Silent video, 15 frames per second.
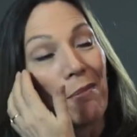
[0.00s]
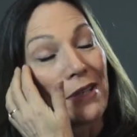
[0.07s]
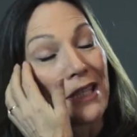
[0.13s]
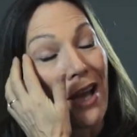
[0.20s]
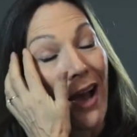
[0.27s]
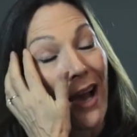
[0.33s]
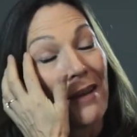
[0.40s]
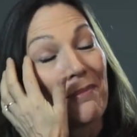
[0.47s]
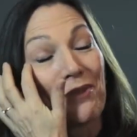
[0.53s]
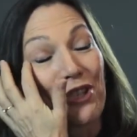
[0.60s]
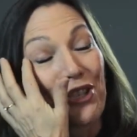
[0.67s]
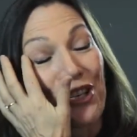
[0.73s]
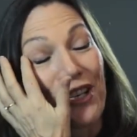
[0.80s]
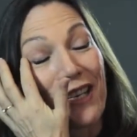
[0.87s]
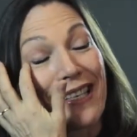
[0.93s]

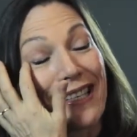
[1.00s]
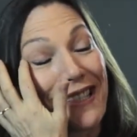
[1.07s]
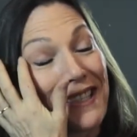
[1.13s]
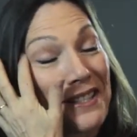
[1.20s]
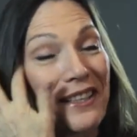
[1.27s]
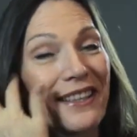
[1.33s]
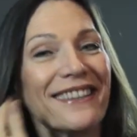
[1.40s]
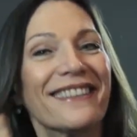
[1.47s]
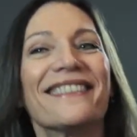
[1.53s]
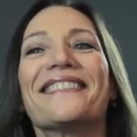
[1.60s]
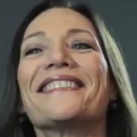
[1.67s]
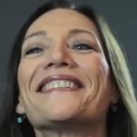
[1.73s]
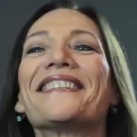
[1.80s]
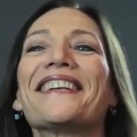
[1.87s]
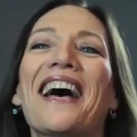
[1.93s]
timesheets
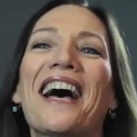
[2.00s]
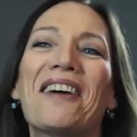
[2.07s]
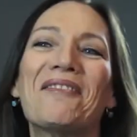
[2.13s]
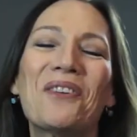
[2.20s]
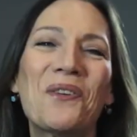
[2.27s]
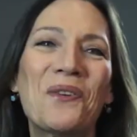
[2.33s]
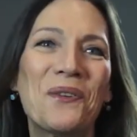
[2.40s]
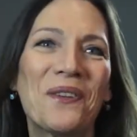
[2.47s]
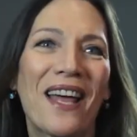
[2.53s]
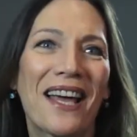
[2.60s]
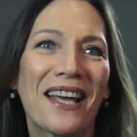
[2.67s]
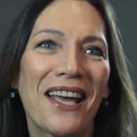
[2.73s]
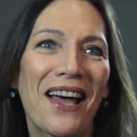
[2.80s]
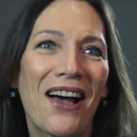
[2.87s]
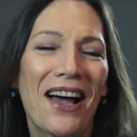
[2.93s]
and all
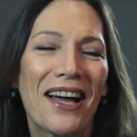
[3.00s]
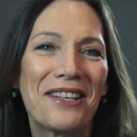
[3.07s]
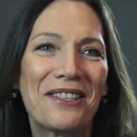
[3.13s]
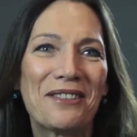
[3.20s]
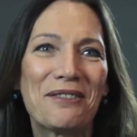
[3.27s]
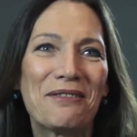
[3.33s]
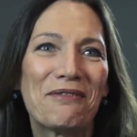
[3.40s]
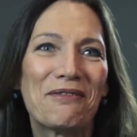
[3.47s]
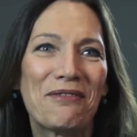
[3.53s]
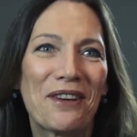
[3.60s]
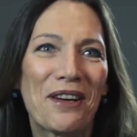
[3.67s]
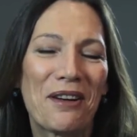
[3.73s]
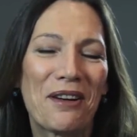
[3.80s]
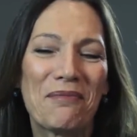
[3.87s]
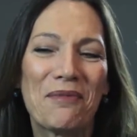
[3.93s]
that kind of
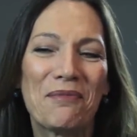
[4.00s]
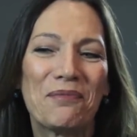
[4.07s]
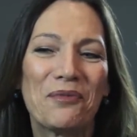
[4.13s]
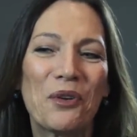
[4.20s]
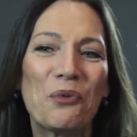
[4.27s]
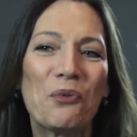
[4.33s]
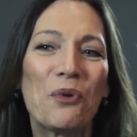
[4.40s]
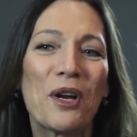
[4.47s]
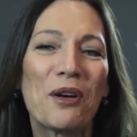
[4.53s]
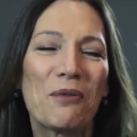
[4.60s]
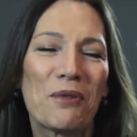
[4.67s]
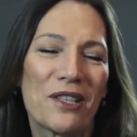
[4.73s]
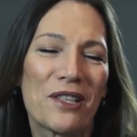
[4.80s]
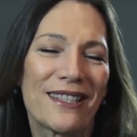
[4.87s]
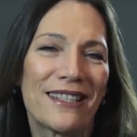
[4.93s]

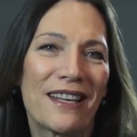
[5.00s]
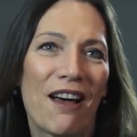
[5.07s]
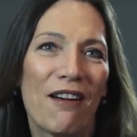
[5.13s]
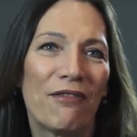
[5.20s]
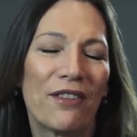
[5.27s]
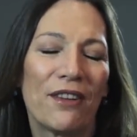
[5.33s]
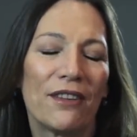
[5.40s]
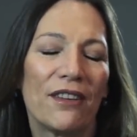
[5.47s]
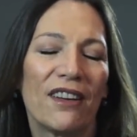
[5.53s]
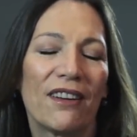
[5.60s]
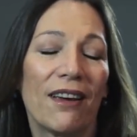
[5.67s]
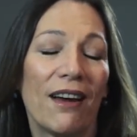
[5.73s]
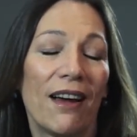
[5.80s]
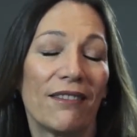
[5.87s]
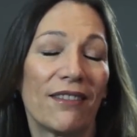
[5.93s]
rigorous stuff that you
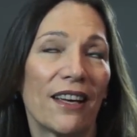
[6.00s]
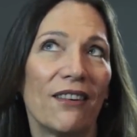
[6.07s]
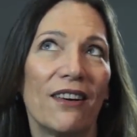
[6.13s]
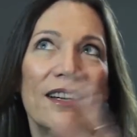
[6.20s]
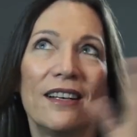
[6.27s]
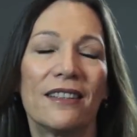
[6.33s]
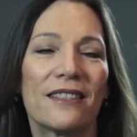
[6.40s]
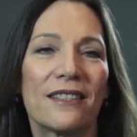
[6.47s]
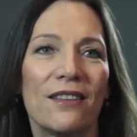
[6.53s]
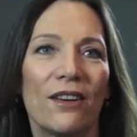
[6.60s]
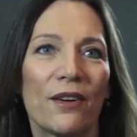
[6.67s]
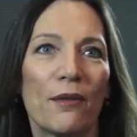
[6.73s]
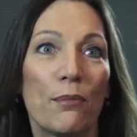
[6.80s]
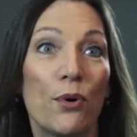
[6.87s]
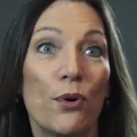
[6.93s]
kind of go, oh, it's not
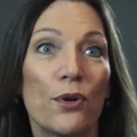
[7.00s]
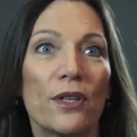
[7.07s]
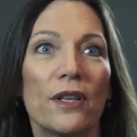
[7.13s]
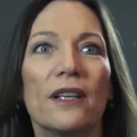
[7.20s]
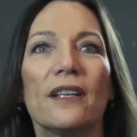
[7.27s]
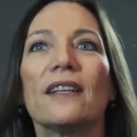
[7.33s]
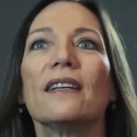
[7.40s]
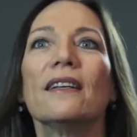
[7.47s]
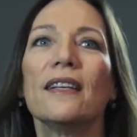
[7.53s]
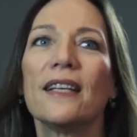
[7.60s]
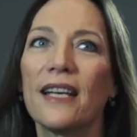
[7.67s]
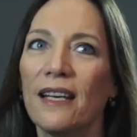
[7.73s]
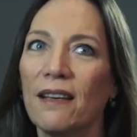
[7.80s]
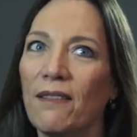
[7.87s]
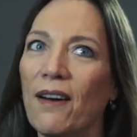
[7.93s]
important.
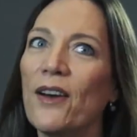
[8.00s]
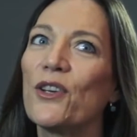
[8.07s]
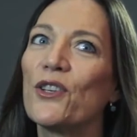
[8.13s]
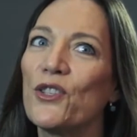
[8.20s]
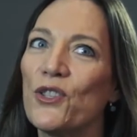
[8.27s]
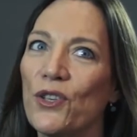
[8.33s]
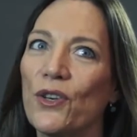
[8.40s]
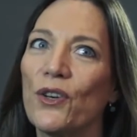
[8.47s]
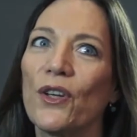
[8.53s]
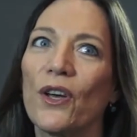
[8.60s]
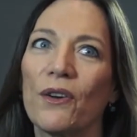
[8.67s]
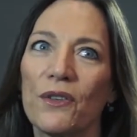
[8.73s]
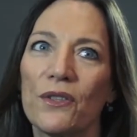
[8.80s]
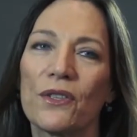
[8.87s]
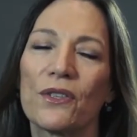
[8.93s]
In running a studio,
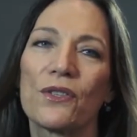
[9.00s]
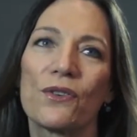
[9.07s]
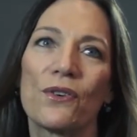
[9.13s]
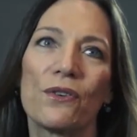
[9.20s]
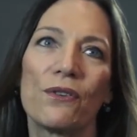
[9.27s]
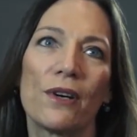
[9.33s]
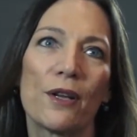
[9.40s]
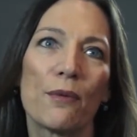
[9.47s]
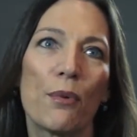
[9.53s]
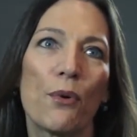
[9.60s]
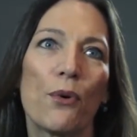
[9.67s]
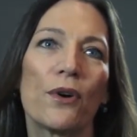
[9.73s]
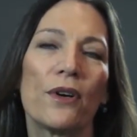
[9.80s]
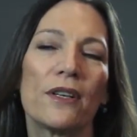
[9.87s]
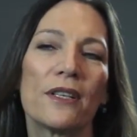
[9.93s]
it's extraordinarily
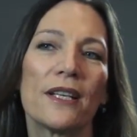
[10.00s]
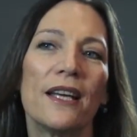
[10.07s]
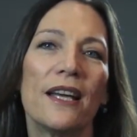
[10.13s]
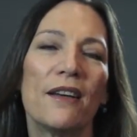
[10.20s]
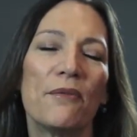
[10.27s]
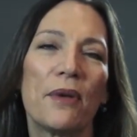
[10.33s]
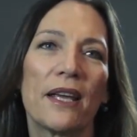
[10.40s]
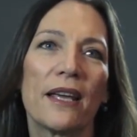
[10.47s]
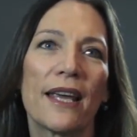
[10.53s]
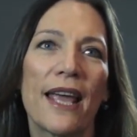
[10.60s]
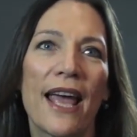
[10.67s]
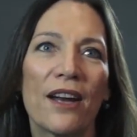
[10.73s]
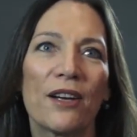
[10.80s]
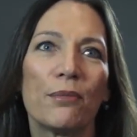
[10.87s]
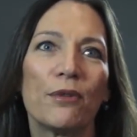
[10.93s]
important, being
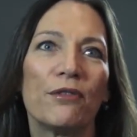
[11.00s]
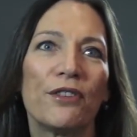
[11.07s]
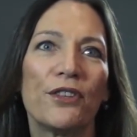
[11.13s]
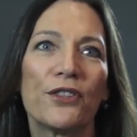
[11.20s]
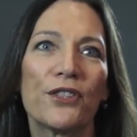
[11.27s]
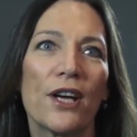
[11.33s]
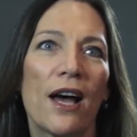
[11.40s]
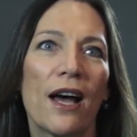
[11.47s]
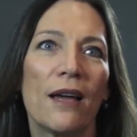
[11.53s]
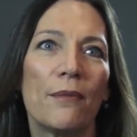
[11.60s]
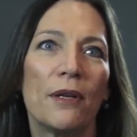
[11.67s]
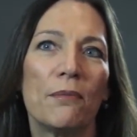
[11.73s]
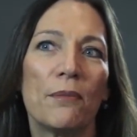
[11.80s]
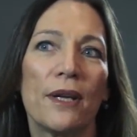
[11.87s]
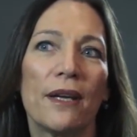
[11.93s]
accountable for your time
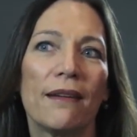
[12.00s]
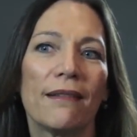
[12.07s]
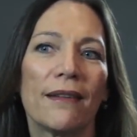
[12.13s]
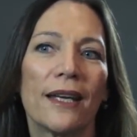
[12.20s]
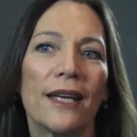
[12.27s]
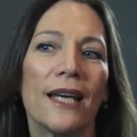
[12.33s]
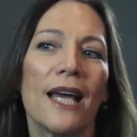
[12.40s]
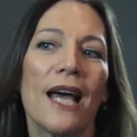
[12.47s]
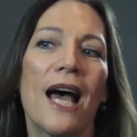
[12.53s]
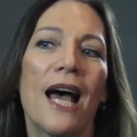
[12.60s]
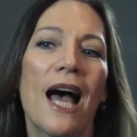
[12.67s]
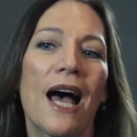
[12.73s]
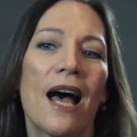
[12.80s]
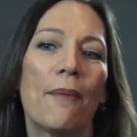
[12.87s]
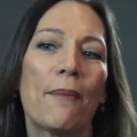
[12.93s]
and being
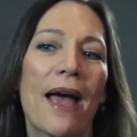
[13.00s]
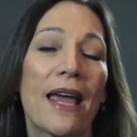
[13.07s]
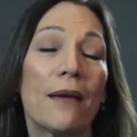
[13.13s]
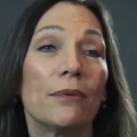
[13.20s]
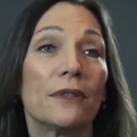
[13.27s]
able